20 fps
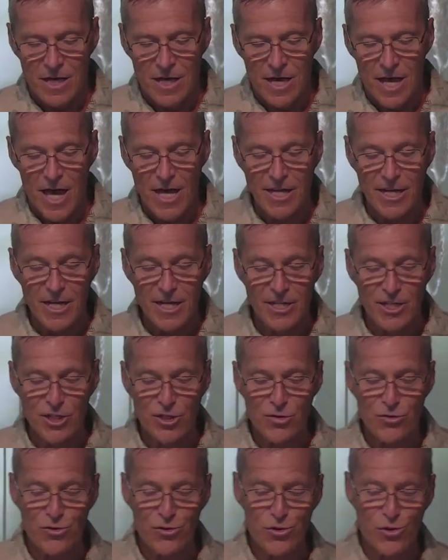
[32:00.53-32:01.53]
And it is
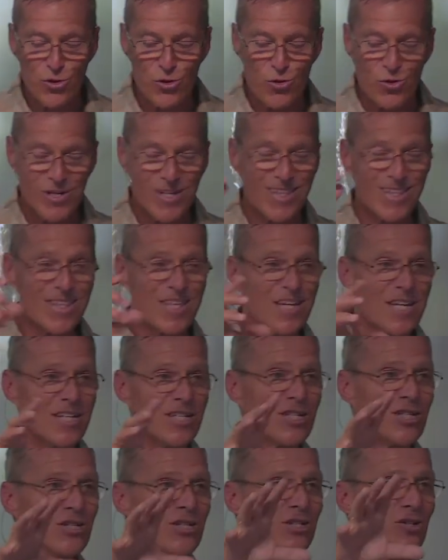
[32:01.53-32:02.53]
through
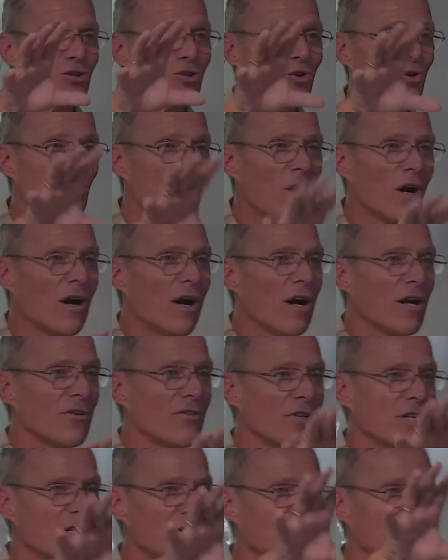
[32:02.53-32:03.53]
this new heart,
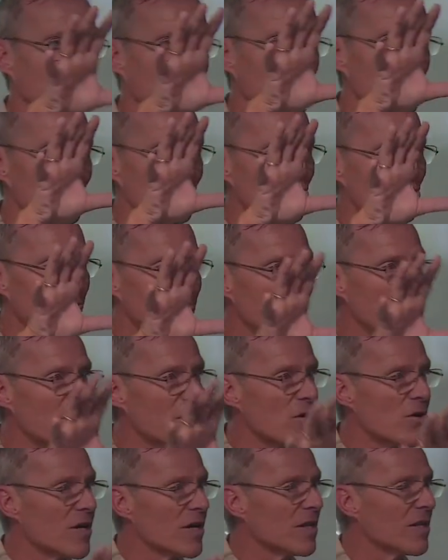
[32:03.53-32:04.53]
this new
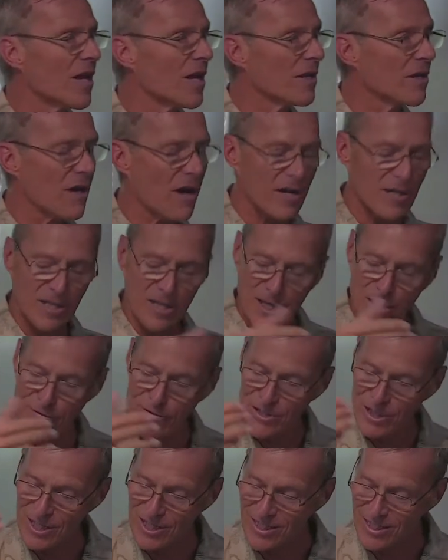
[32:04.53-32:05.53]
spirit that God gives
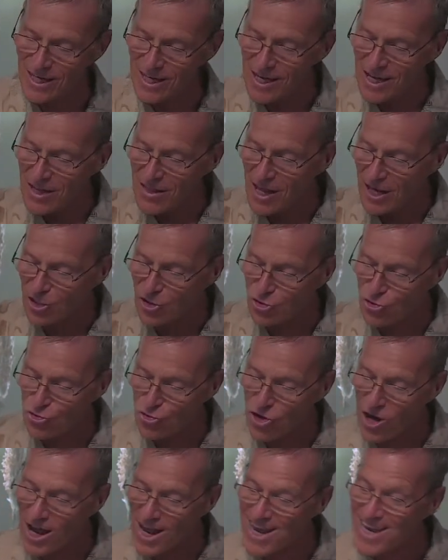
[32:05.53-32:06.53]
us, that
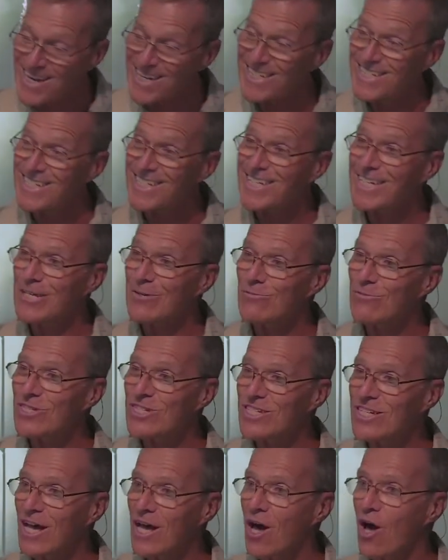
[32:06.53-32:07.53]
Christ
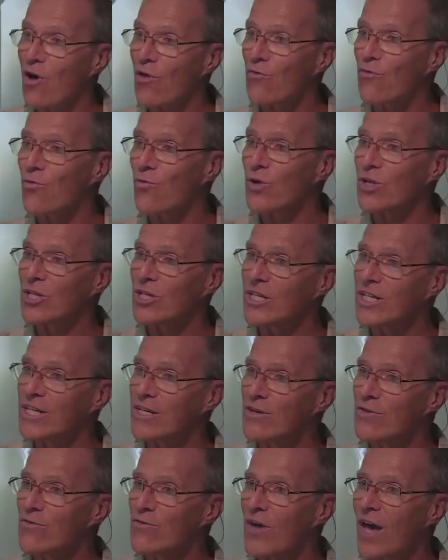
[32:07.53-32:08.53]
Himself will
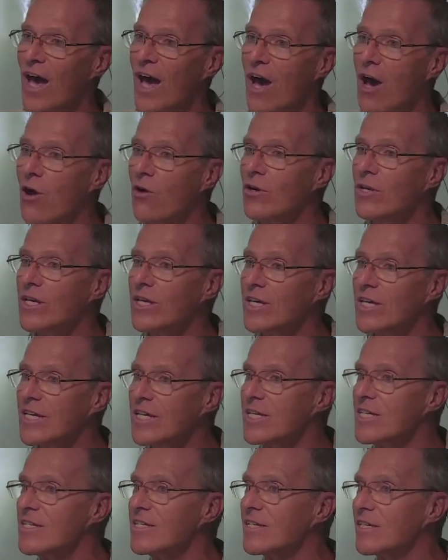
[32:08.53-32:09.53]
live out
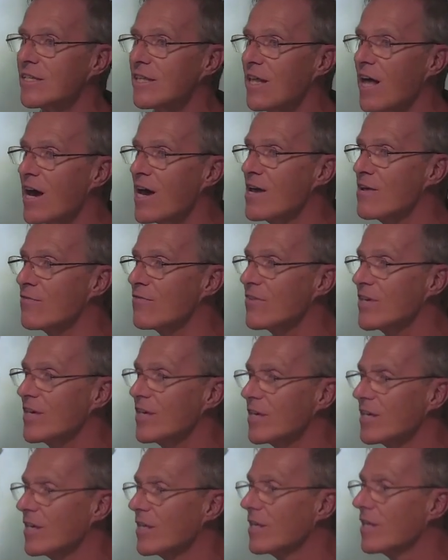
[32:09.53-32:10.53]
His life
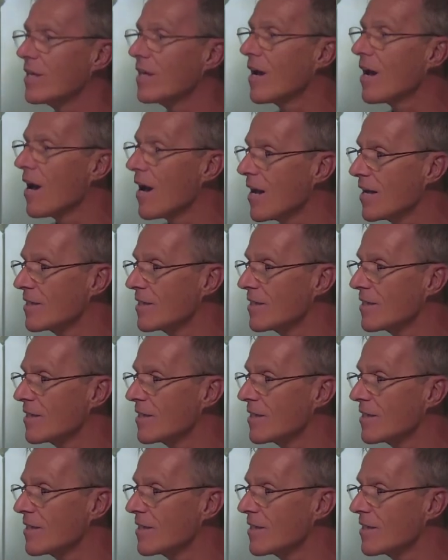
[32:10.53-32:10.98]
in us.